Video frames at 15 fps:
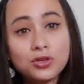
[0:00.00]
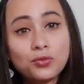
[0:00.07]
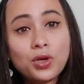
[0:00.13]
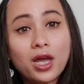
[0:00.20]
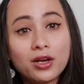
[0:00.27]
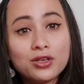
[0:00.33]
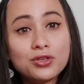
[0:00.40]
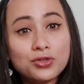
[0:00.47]

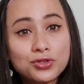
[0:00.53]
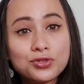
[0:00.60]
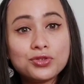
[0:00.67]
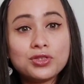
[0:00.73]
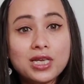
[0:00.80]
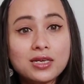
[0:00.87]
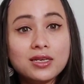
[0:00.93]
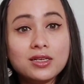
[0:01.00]
We are used
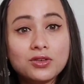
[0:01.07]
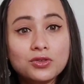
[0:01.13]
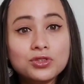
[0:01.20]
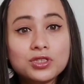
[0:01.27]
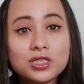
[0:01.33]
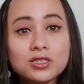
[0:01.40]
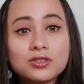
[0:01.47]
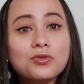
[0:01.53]
to taking
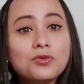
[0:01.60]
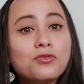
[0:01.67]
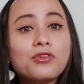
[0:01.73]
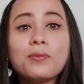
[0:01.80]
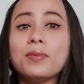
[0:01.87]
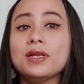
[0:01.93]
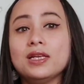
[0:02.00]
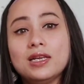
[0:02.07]
coaches
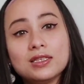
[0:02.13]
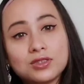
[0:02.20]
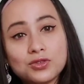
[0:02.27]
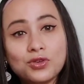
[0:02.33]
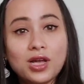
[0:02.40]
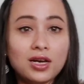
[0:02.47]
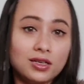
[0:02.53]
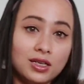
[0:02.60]
from Manila
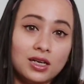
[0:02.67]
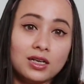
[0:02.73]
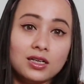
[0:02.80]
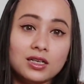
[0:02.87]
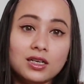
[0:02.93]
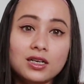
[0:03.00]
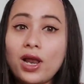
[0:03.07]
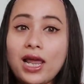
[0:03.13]
to Naga
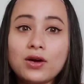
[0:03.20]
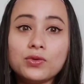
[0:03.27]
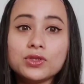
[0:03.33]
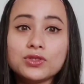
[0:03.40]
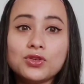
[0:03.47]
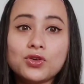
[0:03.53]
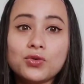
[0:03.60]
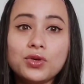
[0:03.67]
while I
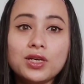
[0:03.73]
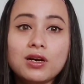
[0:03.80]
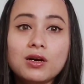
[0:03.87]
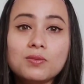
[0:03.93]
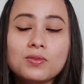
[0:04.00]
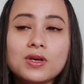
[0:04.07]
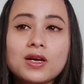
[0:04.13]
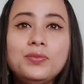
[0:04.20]
was growing
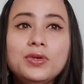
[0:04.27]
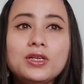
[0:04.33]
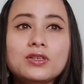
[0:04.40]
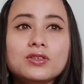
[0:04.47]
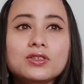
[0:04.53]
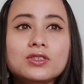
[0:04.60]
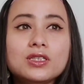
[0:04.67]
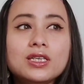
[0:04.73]
up
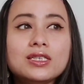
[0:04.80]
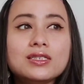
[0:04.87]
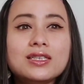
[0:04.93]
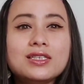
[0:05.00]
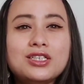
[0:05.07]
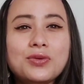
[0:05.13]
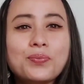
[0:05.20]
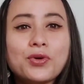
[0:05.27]
because it's the
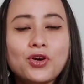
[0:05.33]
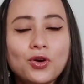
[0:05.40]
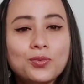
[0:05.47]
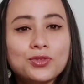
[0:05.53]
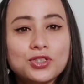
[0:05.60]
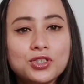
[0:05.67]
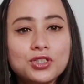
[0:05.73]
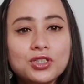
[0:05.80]
cheaper
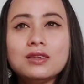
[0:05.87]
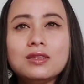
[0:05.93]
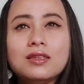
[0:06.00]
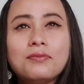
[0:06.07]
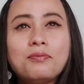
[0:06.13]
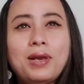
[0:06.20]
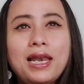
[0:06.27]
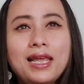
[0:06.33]
option.
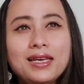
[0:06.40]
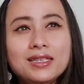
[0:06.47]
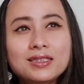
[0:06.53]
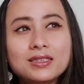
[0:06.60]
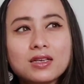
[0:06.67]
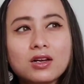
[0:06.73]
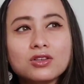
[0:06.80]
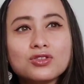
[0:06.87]
The
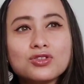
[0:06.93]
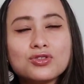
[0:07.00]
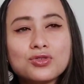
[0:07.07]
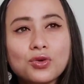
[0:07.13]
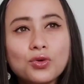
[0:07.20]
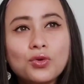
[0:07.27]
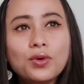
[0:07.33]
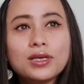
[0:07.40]
planes are
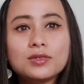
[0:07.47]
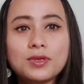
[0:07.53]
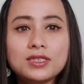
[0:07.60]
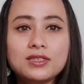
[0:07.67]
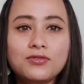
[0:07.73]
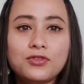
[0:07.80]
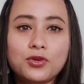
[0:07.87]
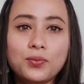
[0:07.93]
so
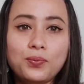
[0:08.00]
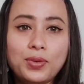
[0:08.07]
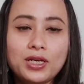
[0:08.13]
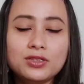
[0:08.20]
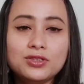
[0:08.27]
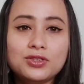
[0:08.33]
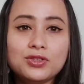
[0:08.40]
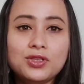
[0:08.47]
expensive
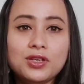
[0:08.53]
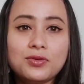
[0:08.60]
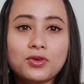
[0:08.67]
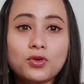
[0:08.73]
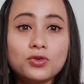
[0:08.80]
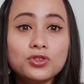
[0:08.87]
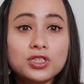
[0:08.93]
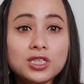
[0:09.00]
compared to the
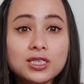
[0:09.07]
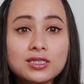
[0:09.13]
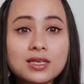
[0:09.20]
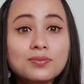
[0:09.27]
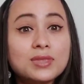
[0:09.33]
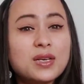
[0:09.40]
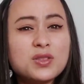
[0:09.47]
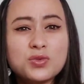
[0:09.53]
coaches.
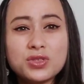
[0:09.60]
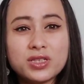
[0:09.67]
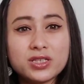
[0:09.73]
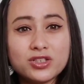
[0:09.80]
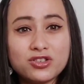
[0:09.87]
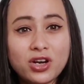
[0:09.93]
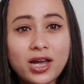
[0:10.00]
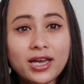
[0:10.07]
Sometimes we
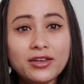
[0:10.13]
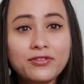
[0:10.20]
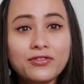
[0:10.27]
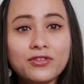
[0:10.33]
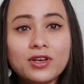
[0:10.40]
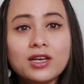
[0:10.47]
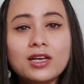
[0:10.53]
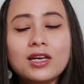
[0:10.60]
just drive,
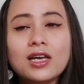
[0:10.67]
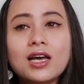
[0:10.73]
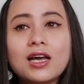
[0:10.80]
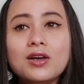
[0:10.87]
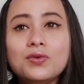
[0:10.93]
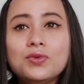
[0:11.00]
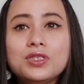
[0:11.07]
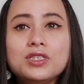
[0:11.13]

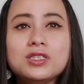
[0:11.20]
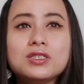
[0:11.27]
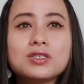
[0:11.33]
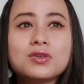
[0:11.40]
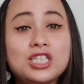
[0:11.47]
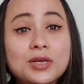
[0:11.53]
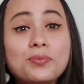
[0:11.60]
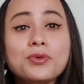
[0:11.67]
which is
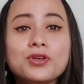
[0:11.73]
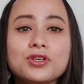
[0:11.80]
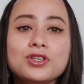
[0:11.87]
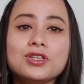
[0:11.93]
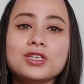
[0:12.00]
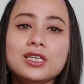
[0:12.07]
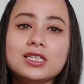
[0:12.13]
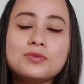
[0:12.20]
cheaper,
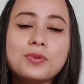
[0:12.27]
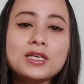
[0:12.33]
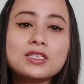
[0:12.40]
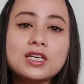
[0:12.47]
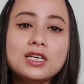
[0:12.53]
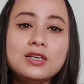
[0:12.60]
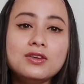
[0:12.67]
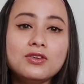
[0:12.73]

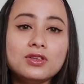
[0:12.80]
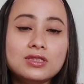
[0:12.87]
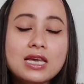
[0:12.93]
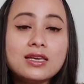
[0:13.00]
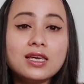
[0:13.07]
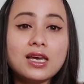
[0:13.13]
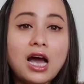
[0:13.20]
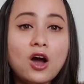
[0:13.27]
especially
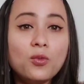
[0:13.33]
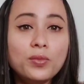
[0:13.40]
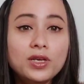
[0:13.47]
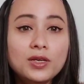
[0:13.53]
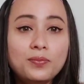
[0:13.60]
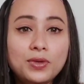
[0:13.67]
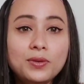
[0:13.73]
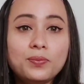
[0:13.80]
taking how
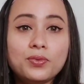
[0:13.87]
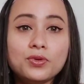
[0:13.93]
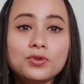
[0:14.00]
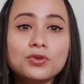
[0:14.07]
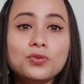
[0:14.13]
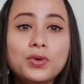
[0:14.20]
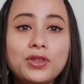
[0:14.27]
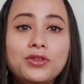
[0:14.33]
many
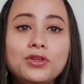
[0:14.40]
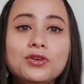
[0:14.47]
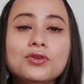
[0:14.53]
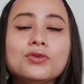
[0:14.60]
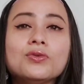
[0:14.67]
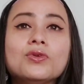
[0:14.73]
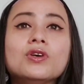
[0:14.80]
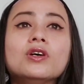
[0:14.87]
people with
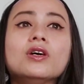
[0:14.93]
you.